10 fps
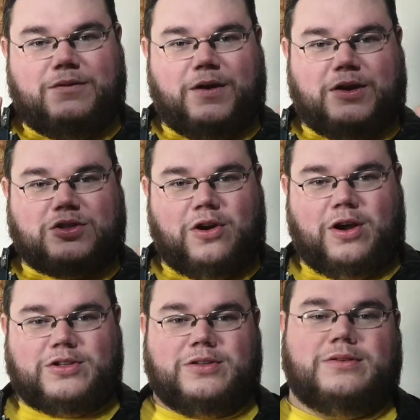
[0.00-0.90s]
Fingers
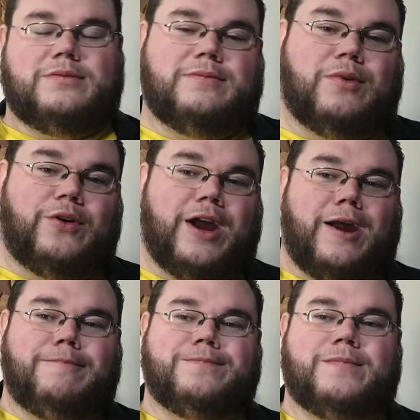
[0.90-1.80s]
crossed. But
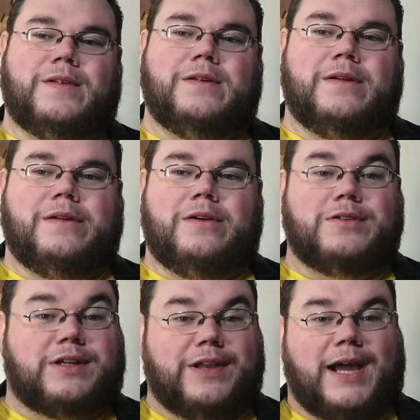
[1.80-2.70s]

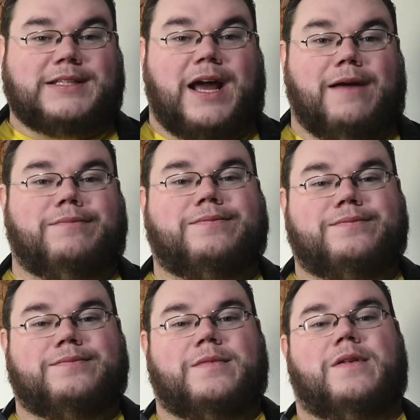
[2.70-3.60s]
until next time.
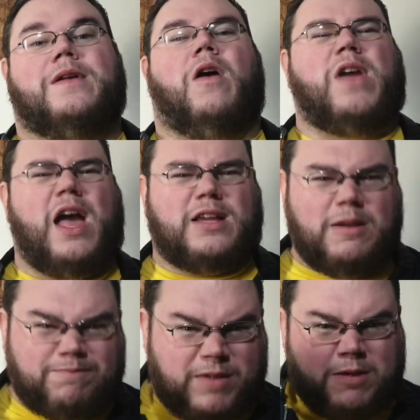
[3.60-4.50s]
Oh, yeah.
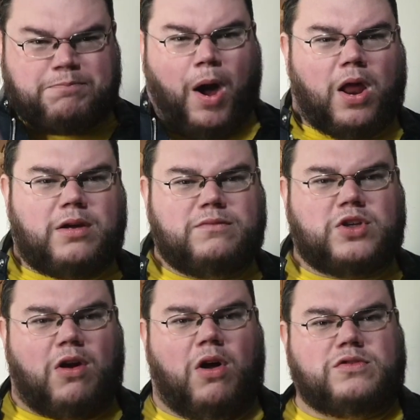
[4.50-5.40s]
Keep bollocking
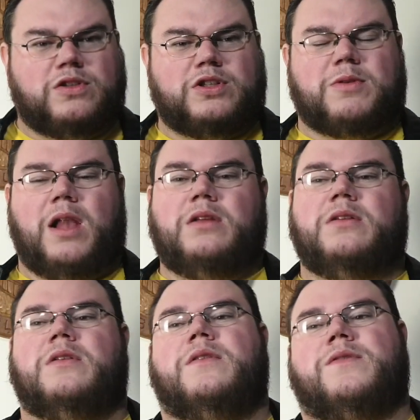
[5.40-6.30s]
John Aldridge as
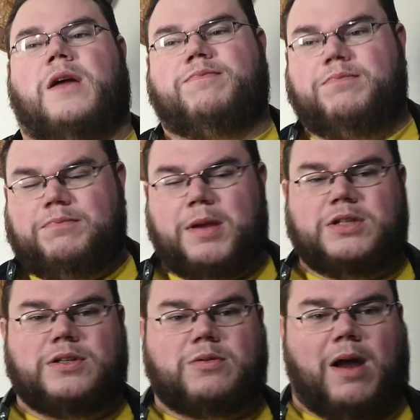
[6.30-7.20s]
well. That
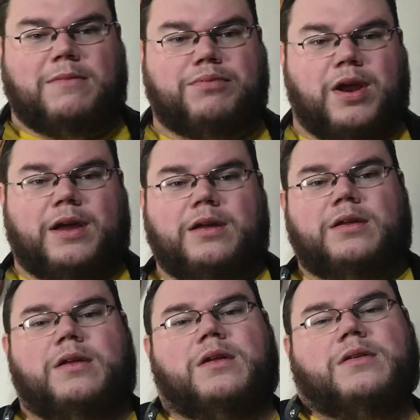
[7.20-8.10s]
pigeon twatting prick.
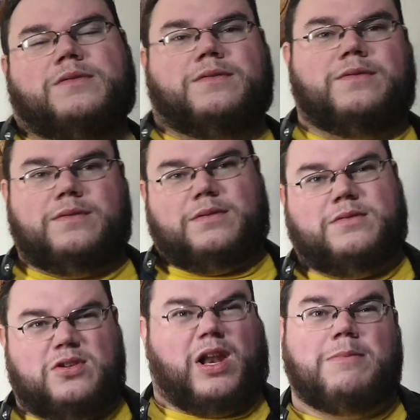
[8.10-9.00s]

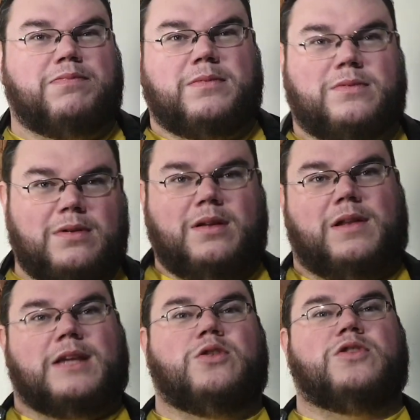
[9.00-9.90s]
Just like
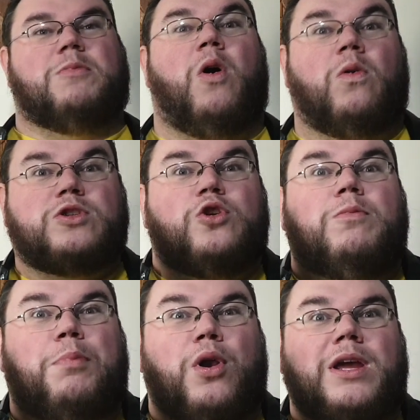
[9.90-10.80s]
doing some old school
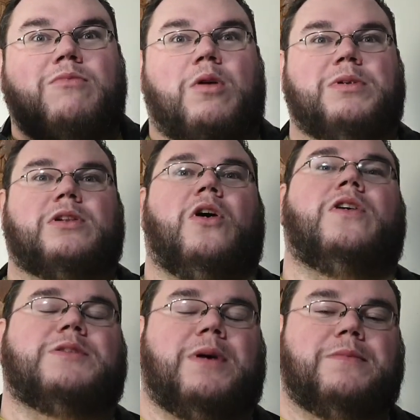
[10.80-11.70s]
bullying, what we'll call
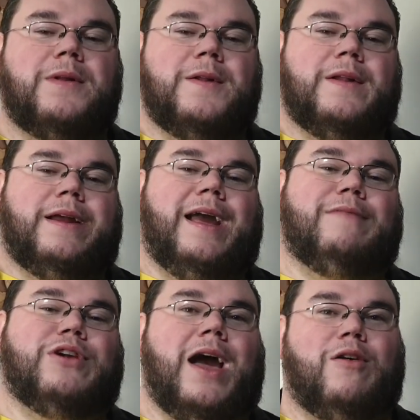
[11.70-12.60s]
to him.
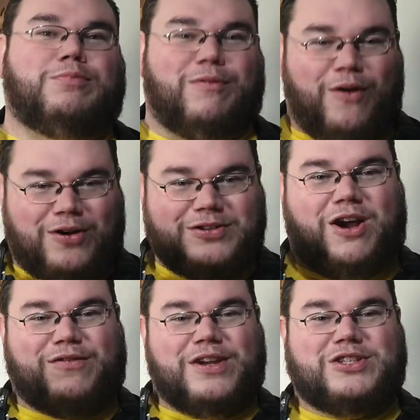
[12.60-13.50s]
But yeah, up the fucking
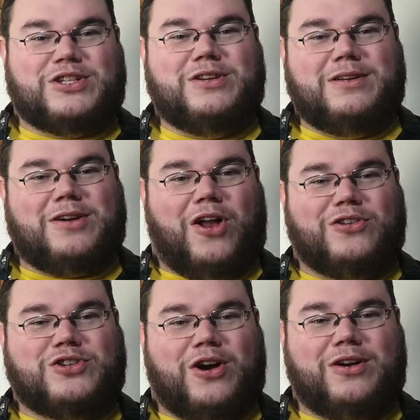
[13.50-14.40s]
toffees.
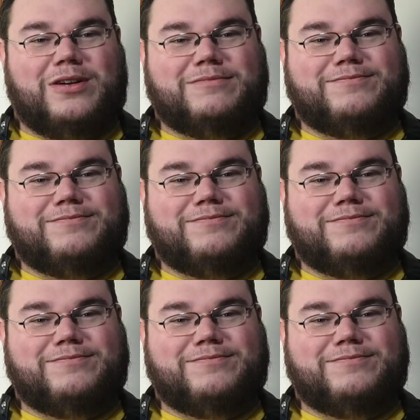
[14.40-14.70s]
Colin Chong.